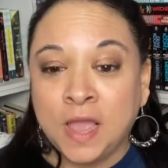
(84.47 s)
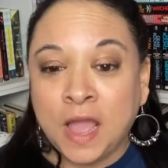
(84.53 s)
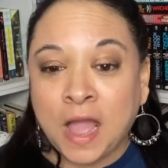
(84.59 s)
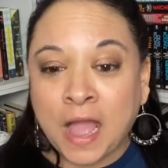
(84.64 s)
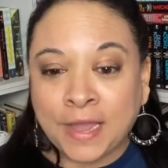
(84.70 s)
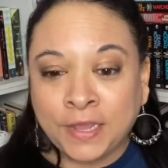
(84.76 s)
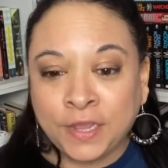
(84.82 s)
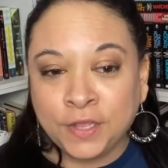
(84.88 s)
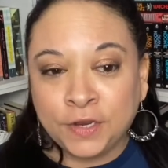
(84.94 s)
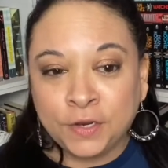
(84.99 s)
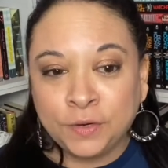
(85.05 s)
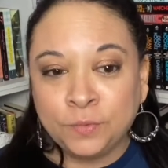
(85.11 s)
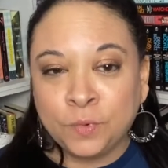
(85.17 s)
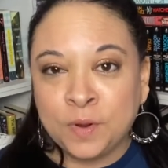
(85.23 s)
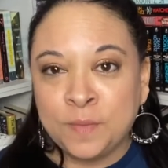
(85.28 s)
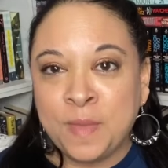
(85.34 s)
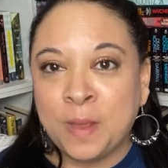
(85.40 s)
I couldn't
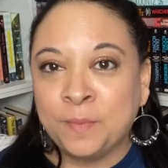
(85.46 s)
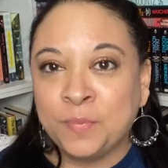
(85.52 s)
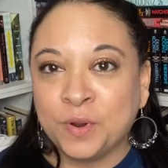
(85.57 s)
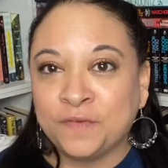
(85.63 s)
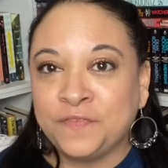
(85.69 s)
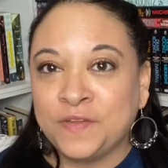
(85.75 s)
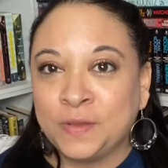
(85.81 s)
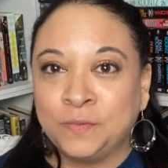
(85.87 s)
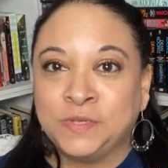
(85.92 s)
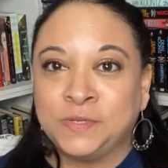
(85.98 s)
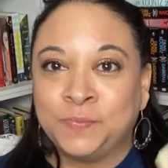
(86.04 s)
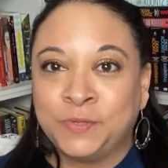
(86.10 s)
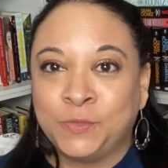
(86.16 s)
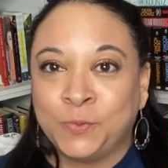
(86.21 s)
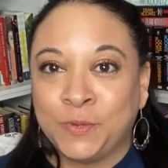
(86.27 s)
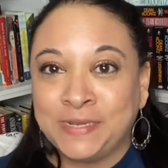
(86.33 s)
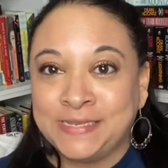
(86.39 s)
remember if it was
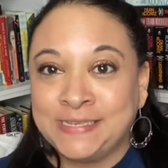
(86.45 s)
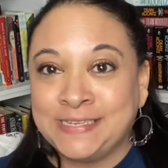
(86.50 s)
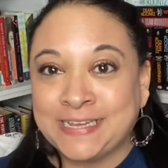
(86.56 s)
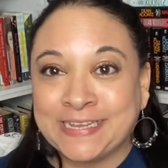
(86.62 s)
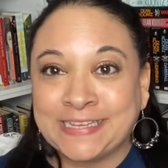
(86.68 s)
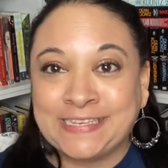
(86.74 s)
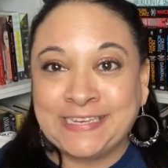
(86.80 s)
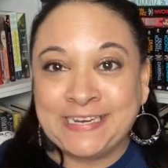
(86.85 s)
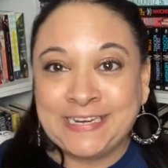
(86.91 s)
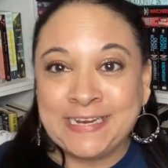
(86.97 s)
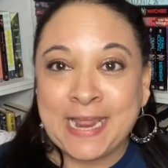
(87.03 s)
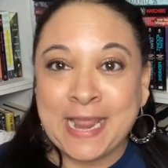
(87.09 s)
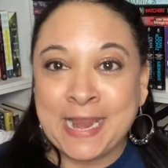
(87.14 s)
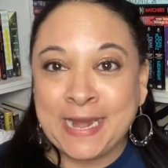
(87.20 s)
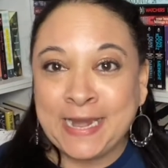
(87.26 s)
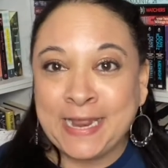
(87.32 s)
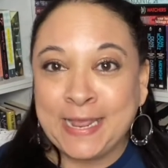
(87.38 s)
between 60 and
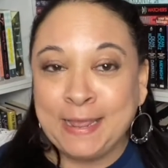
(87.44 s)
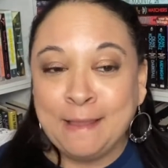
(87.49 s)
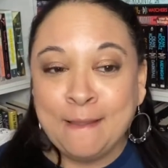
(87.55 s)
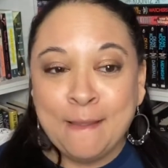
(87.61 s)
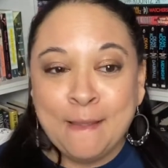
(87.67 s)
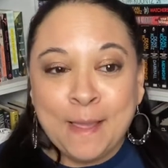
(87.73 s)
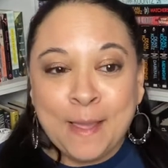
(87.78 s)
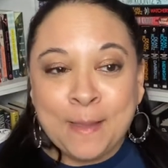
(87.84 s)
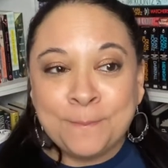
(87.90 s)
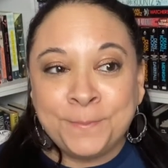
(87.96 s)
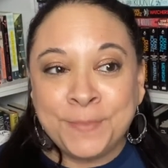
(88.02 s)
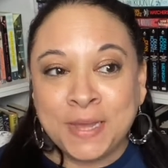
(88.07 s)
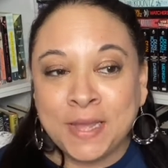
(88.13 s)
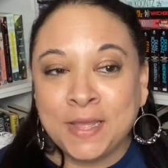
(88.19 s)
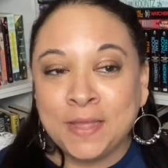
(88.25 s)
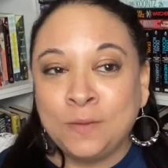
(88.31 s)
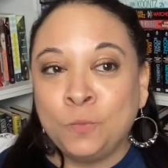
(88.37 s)
80,
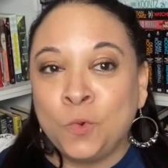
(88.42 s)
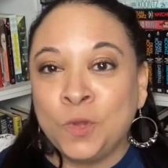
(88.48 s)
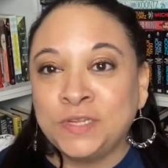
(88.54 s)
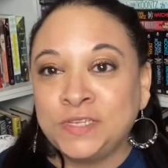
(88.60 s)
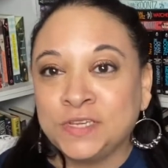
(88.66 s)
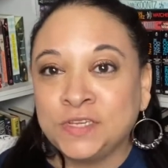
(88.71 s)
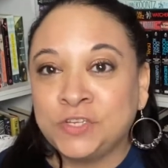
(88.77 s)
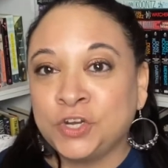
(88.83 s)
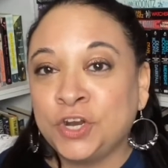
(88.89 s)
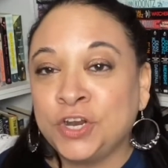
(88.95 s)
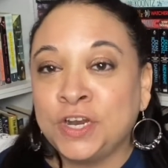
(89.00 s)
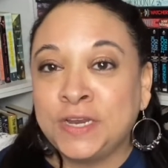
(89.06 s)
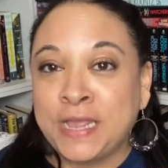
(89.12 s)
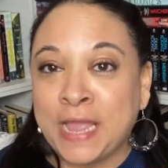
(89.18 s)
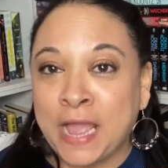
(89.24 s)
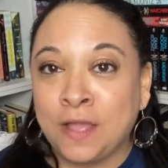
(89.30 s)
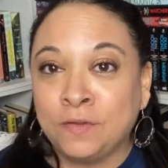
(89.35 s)
but once I started
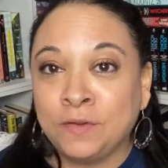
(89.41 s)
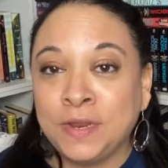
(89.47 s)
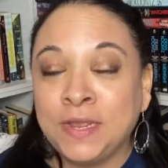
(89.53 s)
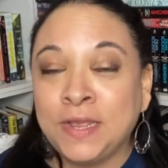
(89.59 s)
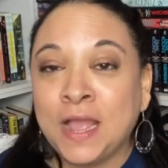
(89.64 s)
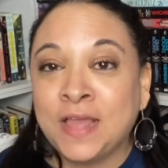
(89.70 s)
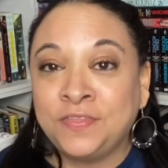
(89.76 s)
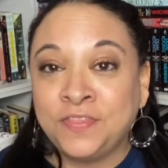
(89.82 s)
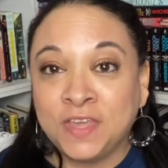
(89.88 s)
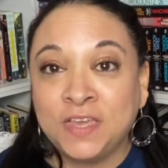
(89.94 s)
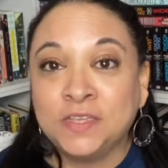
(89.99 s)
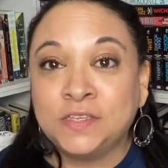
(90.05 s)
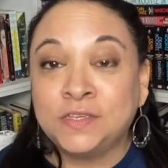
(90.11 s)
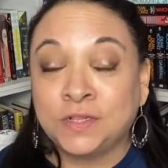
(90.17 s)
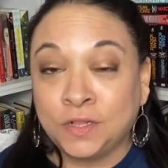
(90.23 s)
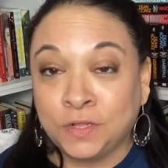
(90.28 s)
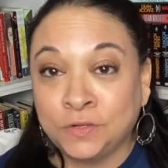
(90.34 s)
counting, I think it's
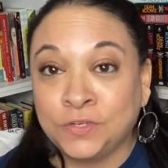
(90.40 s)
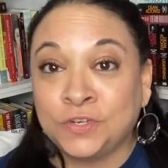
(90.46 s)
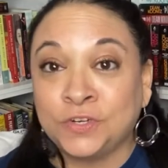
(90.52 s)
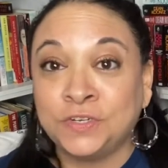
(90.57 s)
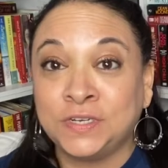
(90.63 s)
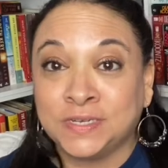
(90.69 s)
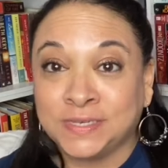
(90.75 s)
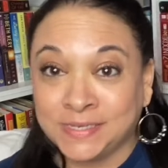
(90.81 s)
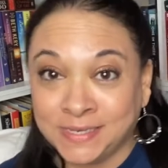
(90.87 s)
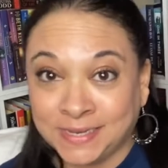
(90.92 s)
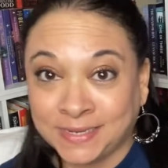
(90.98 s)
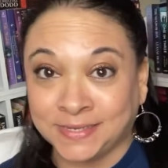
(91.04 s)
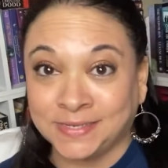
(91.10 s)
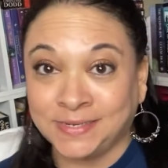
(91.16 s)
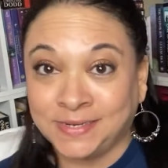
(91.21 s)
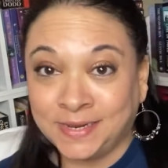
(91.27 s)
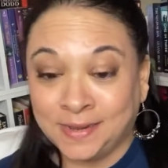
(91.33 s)
closer to
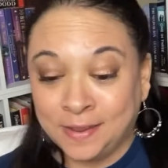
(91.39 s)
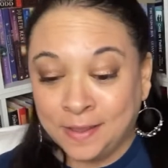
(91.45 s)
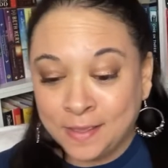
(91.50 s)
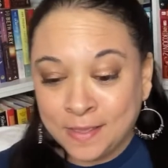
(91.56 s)
60.